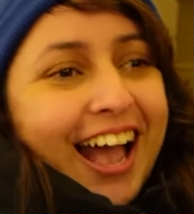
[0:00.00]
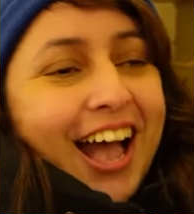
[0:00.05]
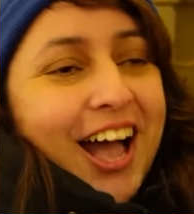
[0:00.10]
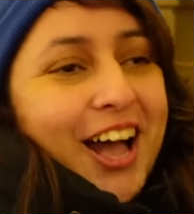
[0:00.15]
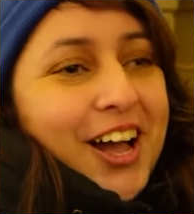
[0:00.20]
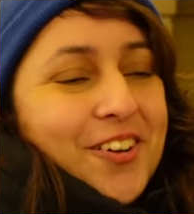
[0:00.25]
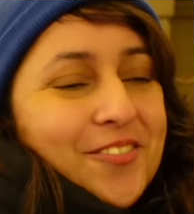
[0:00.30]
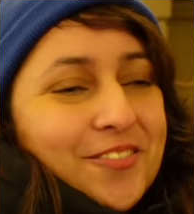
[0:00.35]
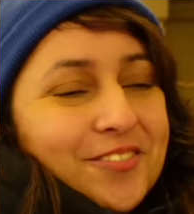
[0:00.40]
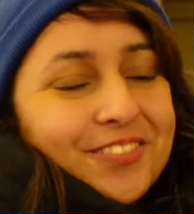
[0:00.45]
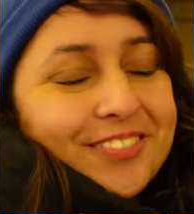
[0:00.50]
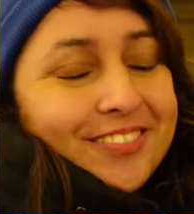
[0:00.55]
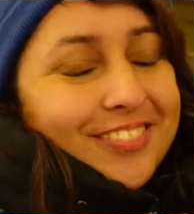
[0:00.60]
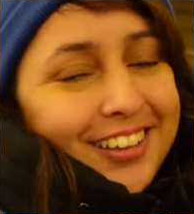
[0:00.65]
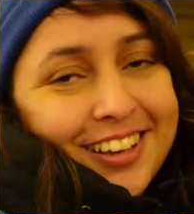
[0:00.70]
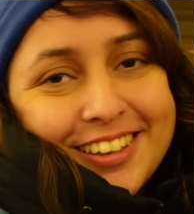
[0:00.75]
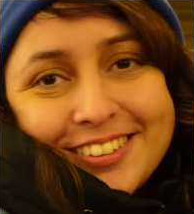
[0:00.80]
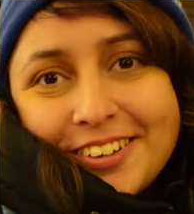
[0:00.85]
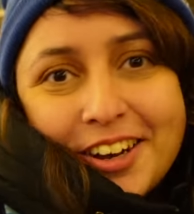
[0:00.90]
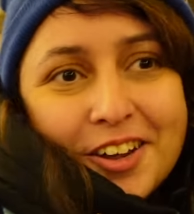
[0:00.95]
Um,
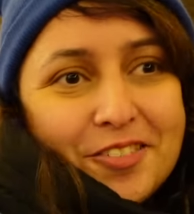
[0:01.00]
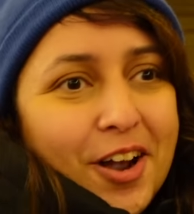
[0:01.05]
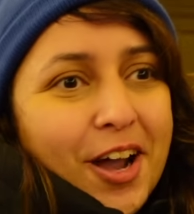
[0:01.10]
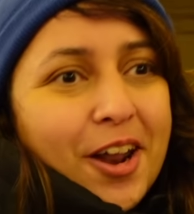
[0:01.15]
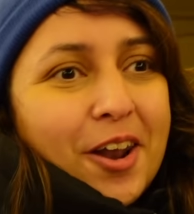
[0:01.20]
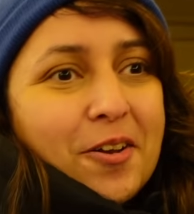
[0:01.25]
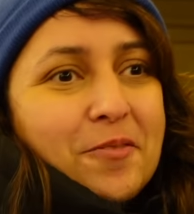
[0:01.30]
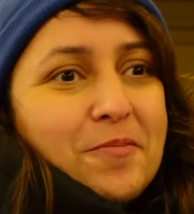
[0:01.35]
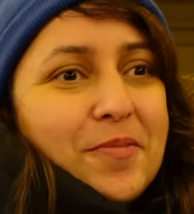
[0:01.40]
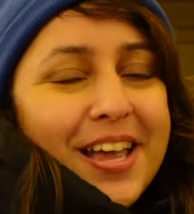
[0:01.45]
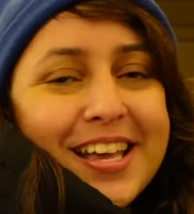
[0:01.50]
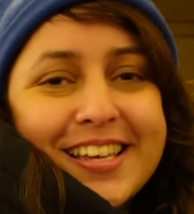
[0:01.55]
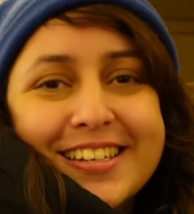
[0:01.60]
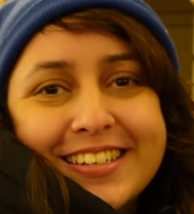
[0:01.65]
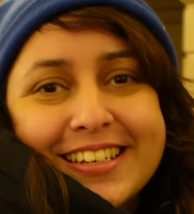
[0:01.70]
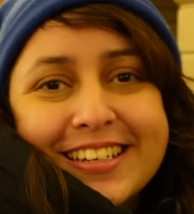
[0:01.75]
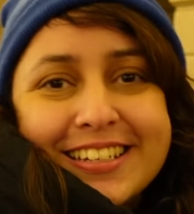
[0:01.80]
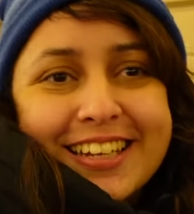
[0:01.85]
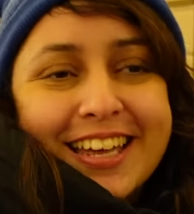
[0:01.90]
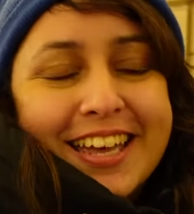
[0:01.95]
like I said, I've had an
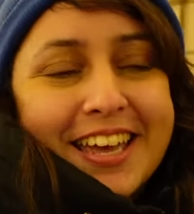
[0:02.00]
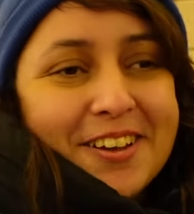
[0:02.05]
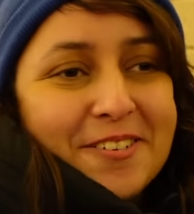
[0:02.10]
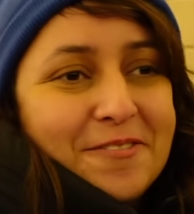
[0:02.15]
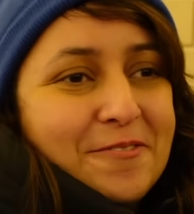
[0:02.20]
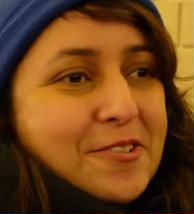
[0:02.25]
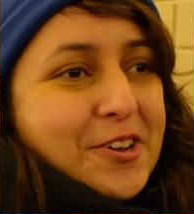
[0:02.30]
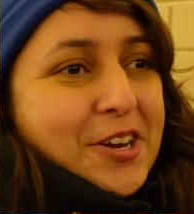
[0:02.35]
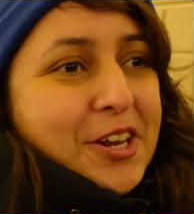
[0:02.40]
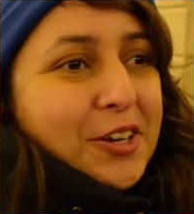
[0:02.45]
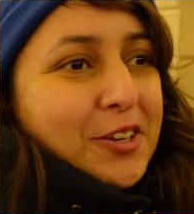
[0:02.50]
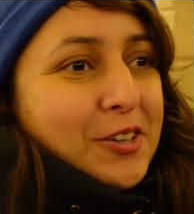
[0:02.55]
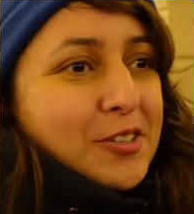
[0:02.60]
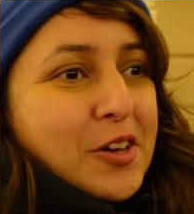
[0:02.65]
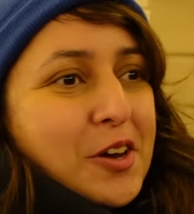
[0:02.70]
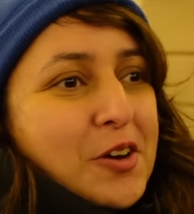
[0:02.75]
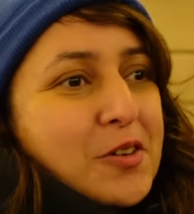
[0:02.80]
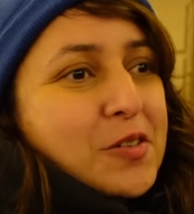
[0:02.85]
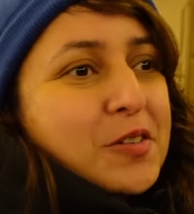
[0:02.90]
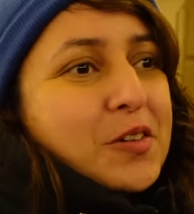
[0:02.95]
amazing day. I'm feeling
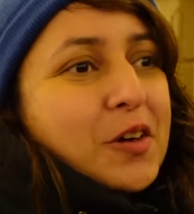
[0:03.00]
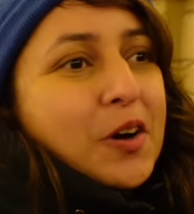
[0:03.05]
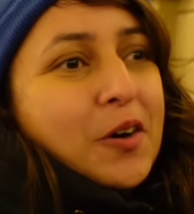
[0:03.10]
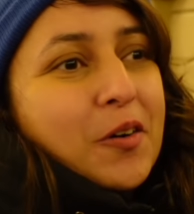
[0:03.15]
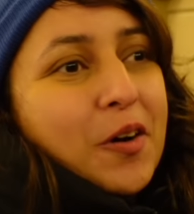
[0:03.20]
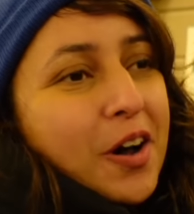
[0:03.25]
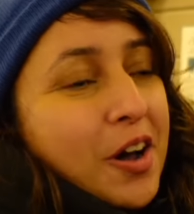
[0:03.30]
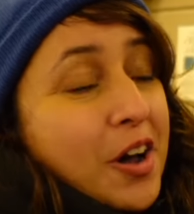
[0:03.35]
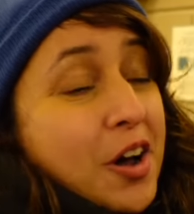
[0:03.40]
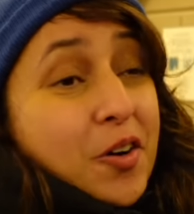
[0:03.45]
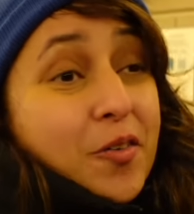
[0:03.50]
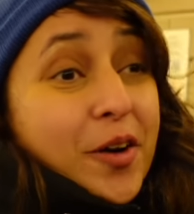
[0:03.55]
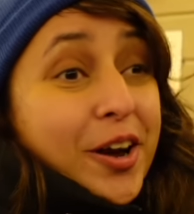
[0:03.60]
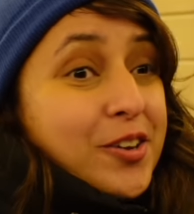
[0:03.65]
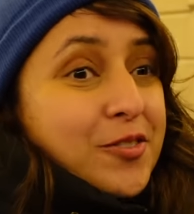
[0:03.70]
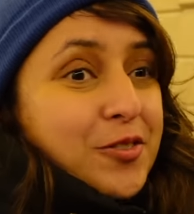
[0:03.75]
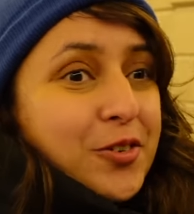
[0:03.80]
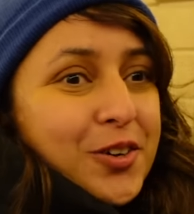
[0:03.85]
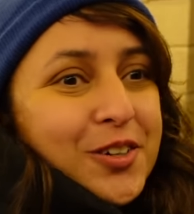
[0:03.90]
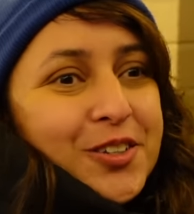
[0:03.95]
so, so
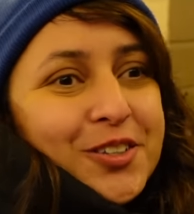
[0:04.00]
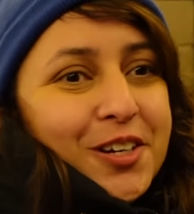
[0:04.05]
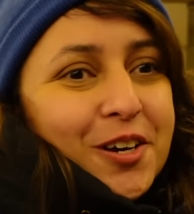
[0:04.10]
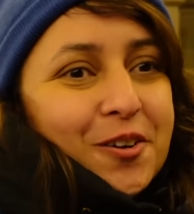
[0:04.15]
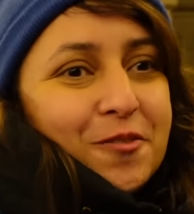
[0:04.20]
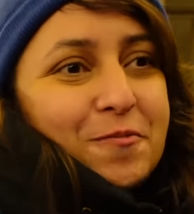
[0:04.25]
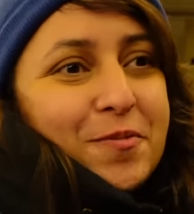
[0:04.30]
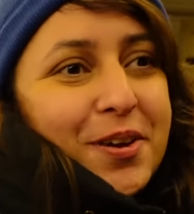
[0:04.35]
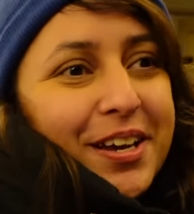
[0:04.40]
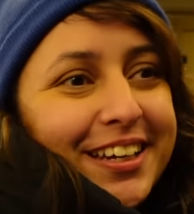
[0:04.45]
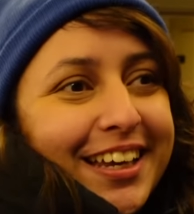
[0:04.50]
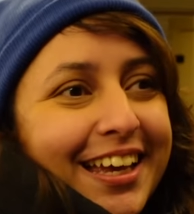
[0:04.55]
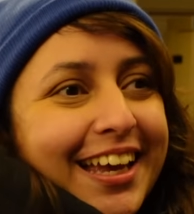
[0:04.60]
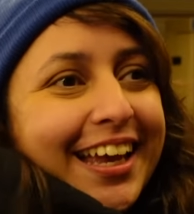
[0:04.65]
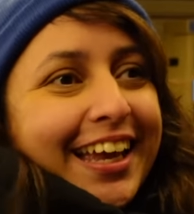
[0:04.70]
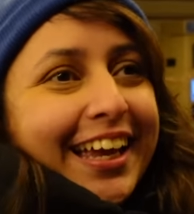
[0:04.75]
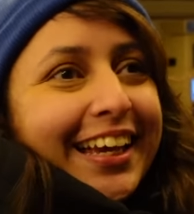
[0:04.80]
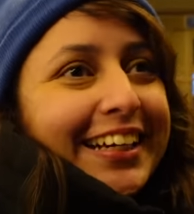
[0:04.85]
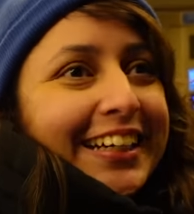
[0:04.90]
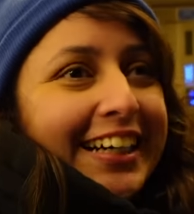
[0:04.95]
grateful to have been
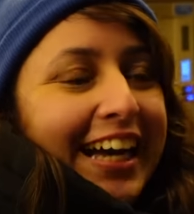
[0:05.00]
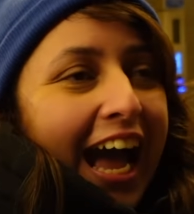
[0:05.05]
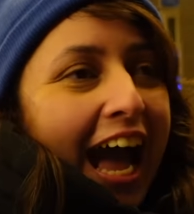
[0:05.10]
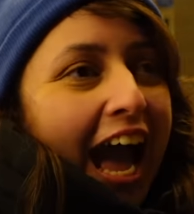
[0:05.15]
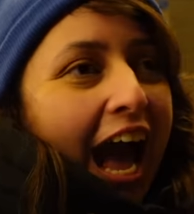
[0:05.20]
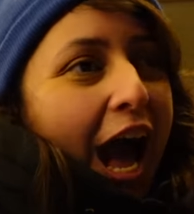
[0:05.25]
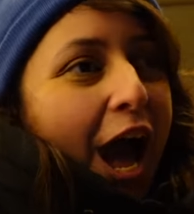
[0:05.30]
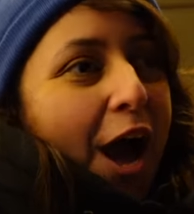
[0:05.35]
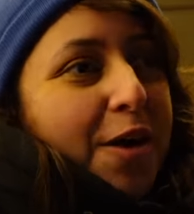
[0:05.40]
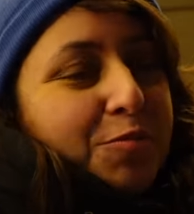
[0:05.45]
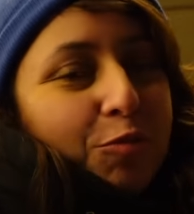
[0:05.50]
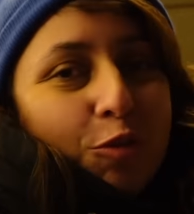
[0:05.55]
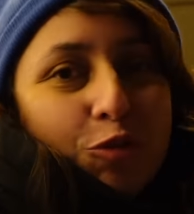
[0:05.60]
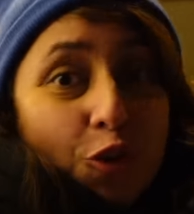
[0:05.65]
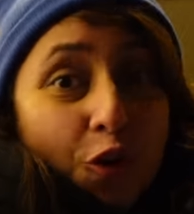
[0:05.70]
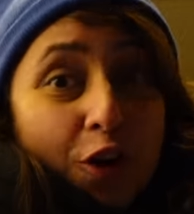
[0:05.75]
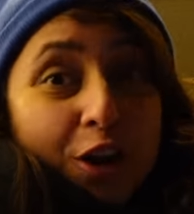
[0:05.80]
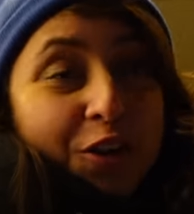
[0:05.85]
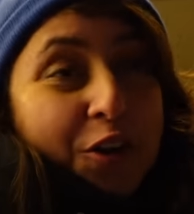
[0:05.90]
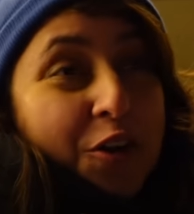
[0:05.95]
here. Um,
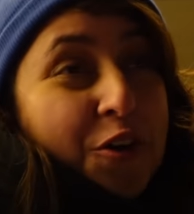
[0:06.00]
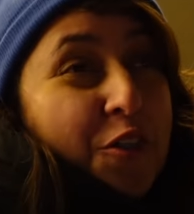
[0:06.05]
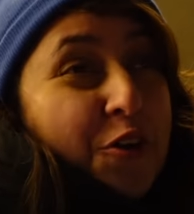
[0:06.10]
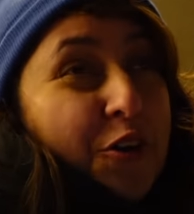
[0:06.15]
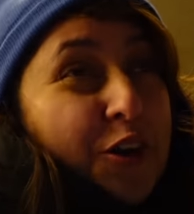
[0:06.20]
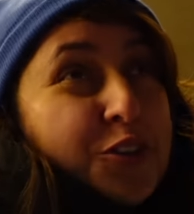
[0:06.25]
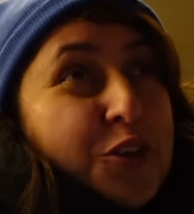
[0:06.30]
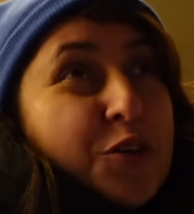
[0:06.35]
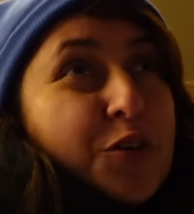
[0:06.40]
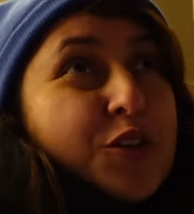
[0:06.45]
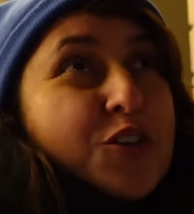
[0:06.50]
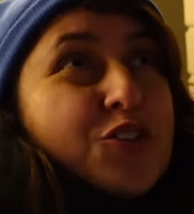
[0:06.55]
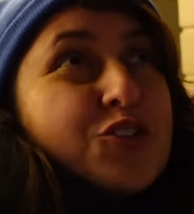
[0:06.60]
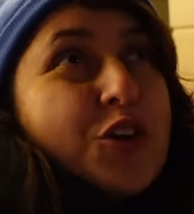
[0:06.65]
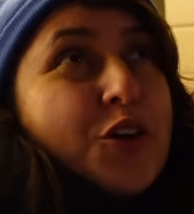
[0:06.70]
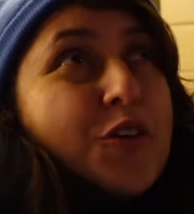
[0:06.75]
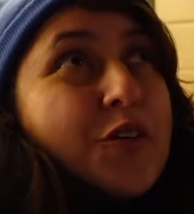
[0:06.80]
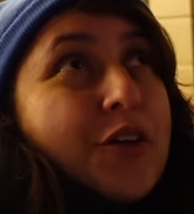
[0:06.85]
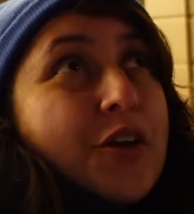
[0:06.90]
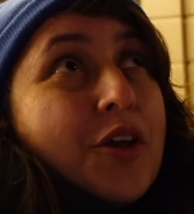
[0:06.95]
before I go though, I do want to
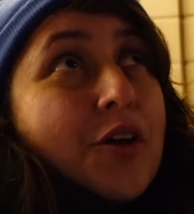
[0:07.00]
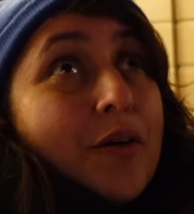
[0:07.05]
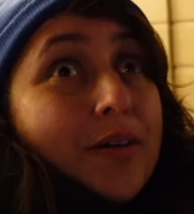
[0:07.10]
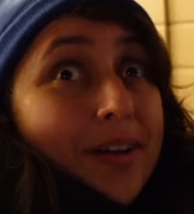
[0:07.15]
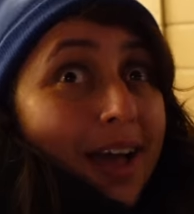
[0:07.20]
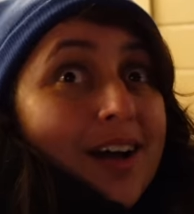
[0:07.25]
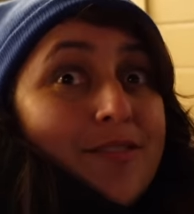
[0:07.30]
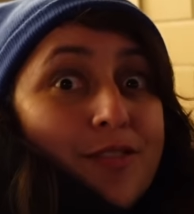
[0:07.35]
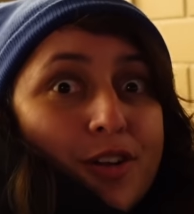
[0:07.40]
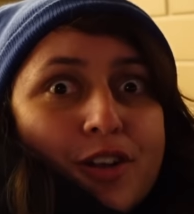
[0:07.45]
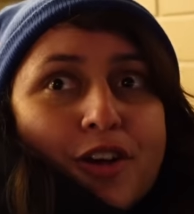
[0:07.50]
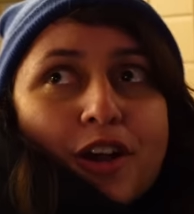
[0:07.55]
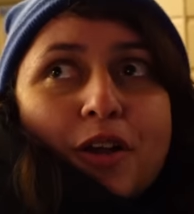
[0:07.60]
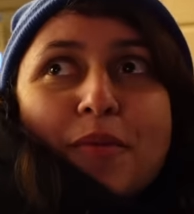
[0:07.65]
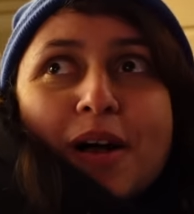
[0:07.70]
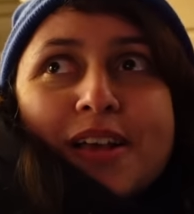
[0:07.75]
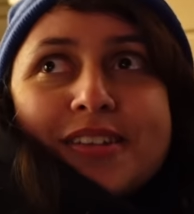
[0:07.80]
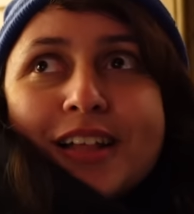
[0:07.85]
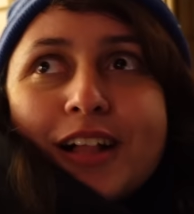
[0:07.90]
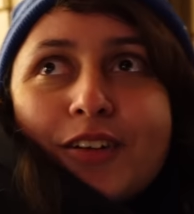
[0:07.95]
show you and have a look
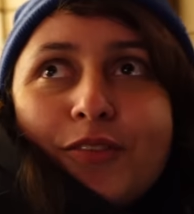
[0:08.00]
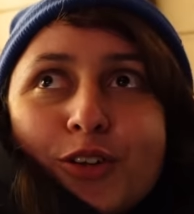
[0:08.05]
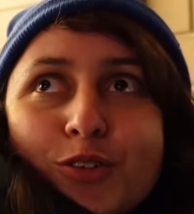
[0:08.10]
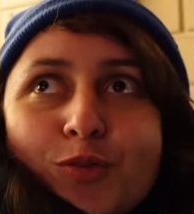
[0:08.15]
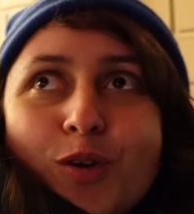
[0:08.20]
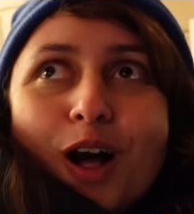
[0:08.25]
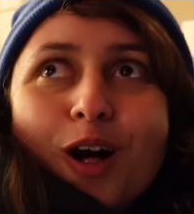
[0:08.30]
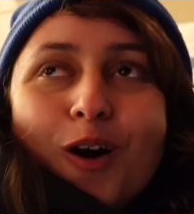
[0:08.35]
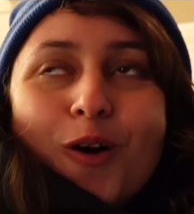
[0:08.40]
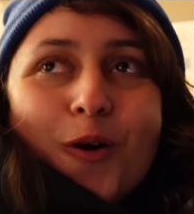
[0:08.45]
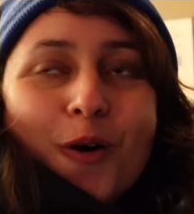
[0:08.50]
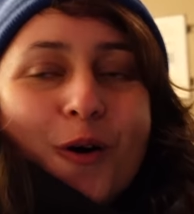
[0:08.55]
myself as well.